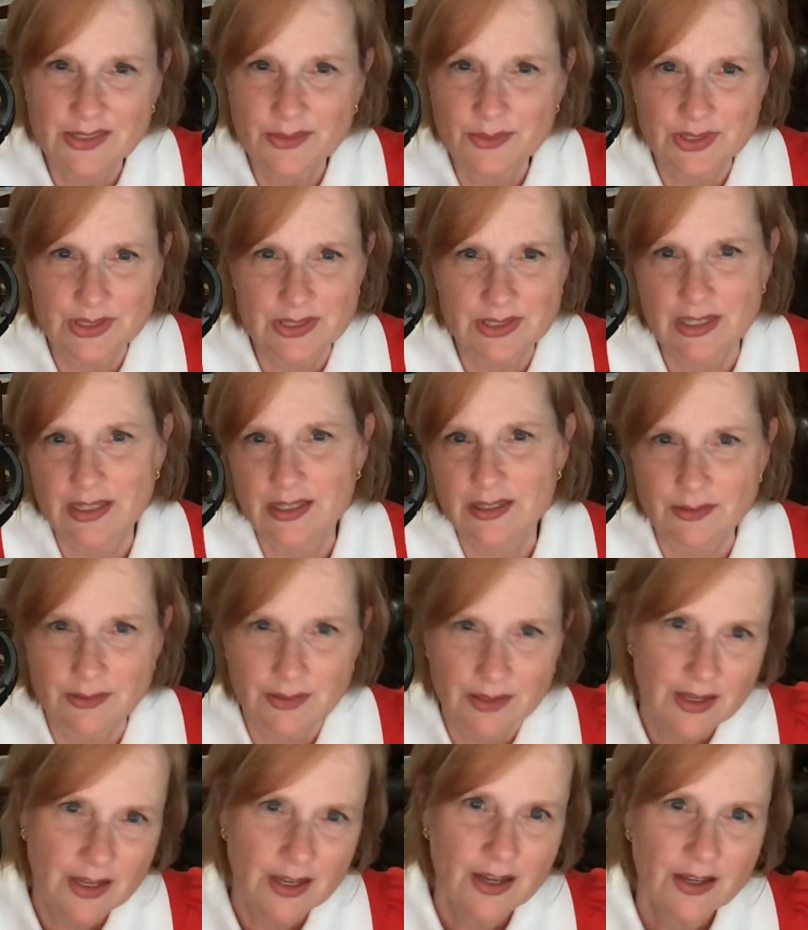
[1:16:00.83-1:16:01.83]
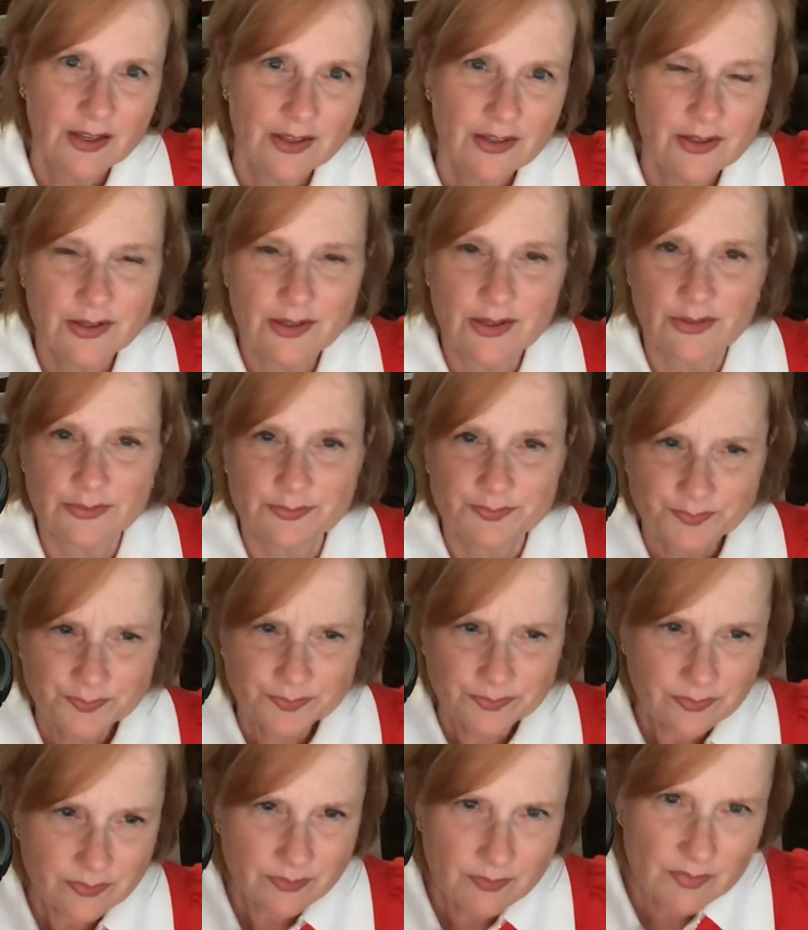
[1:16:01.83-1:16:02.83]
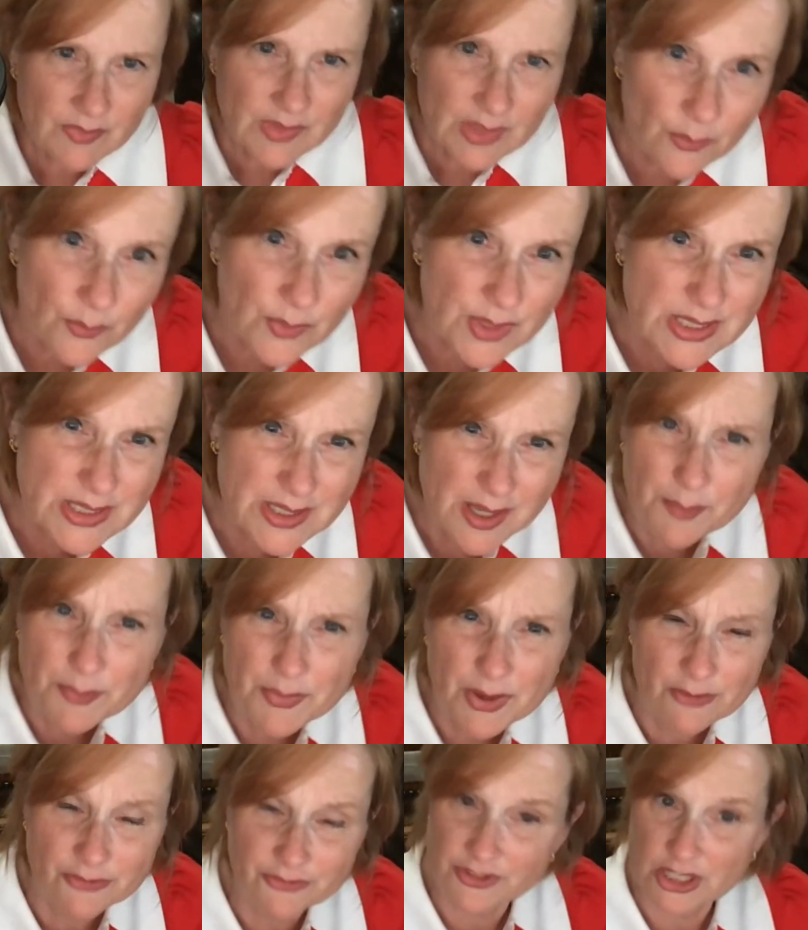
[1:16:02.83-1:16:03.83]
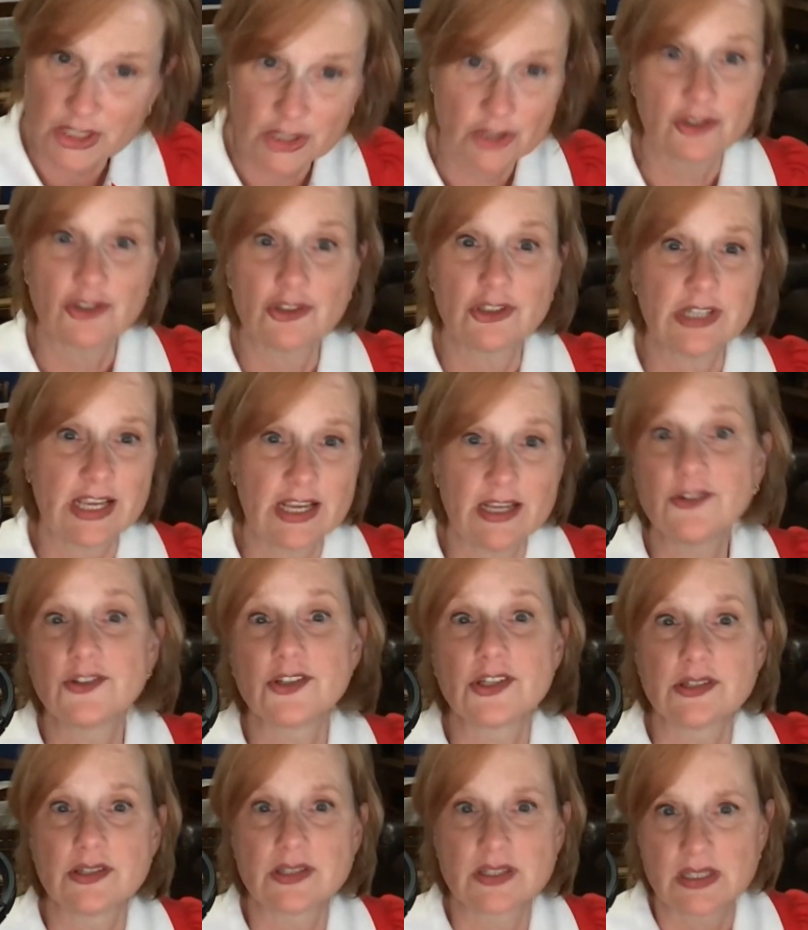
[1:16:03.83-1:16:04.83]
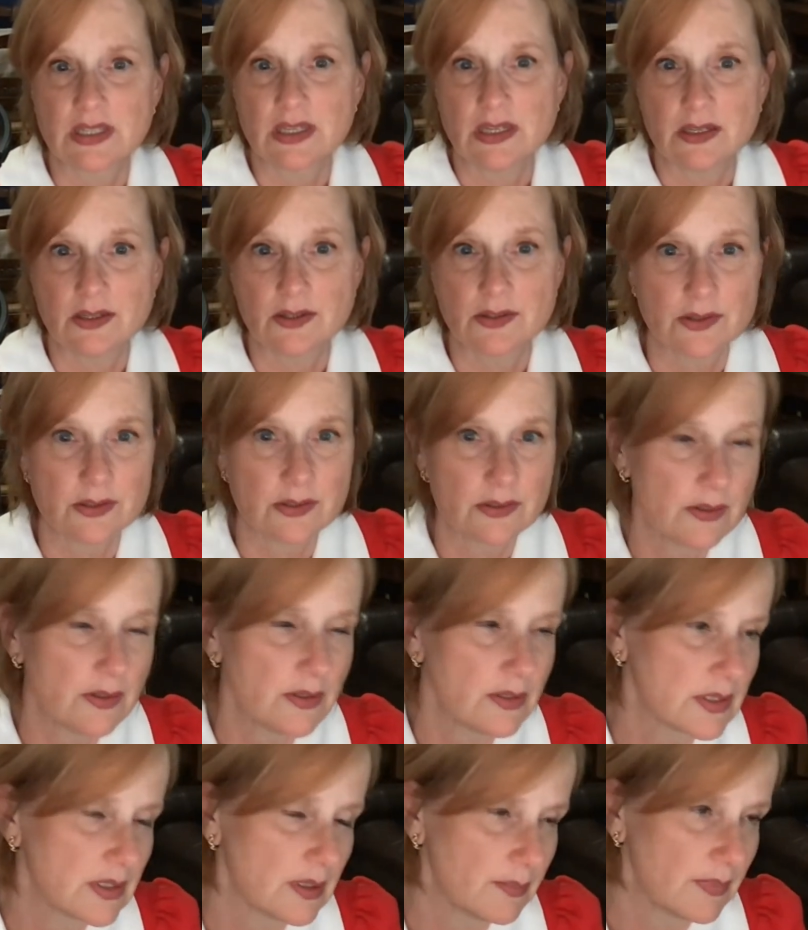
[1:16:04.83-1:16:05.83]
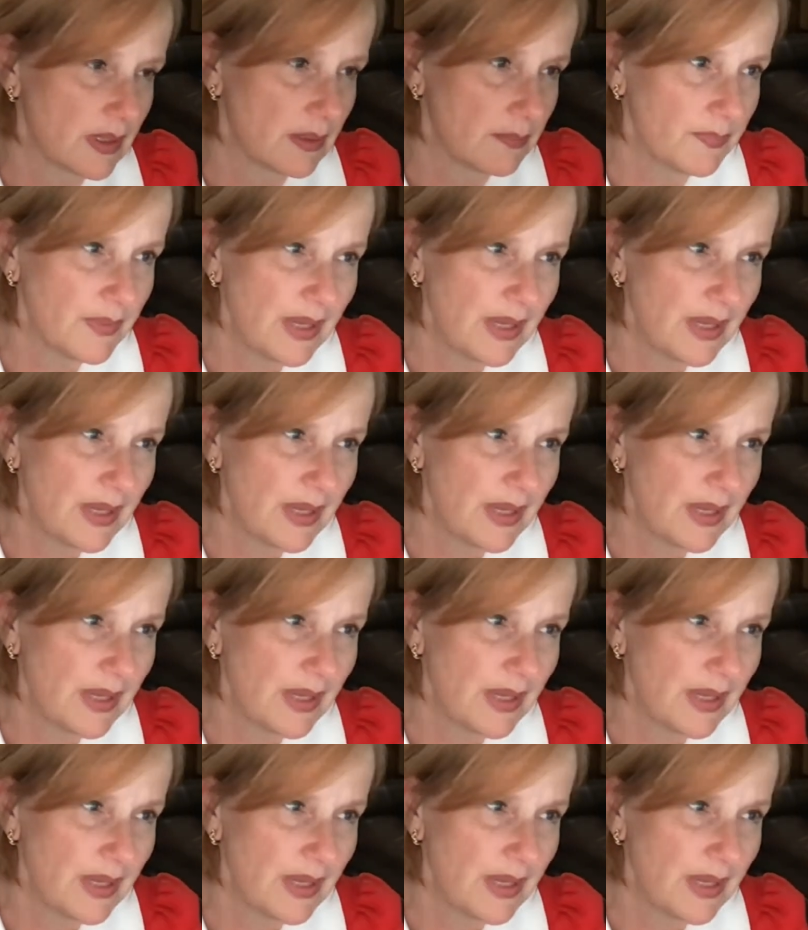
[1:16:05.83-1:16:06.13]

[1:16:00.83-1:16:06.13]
it was like, you know with some official agency or something.